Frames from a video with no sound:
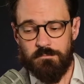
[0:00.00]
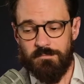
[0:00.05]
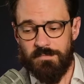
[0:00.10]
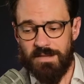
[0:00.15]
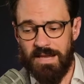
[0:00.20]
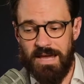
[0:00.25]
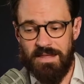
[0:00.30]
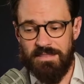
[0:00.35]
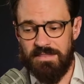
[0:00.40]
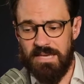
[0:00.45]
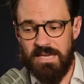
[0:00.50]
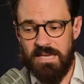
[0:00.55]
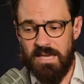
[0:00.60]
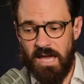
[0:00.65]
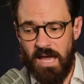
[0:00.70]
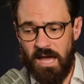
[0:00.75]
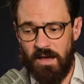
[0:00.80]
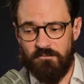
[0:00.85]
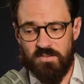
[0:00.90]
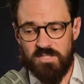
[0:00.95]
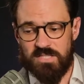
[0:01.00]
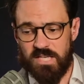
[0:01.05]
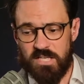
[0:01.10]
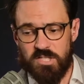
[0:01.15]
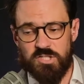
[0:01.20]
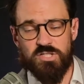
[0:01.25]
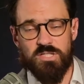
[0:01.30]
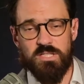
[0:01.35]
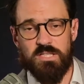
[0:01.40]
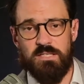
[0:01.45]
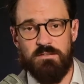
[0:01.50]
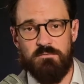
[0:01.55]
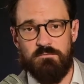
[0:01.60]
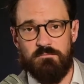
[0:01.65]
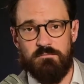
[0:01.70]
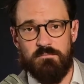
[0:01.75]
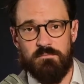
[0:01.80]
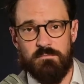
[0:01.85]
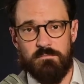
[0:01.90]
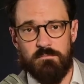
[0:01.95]
and they have essentially
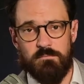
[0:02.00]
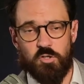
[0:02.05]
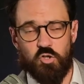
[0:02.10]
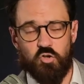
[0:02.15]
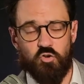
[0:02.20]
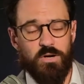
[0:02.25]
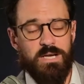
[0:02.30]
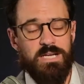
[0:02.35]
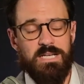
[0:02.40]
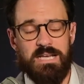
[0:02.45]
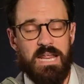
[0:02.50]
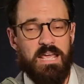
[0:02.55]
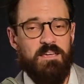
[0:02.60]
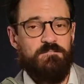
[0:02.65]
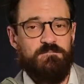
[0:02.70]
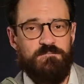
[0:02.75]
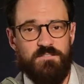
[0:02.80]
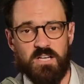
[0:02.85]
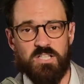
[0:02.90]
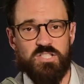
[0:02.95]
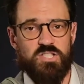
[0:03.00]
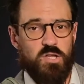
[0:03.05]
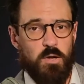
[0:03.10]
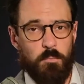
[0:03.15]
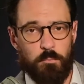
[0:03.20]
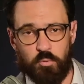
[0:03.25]
created a fixed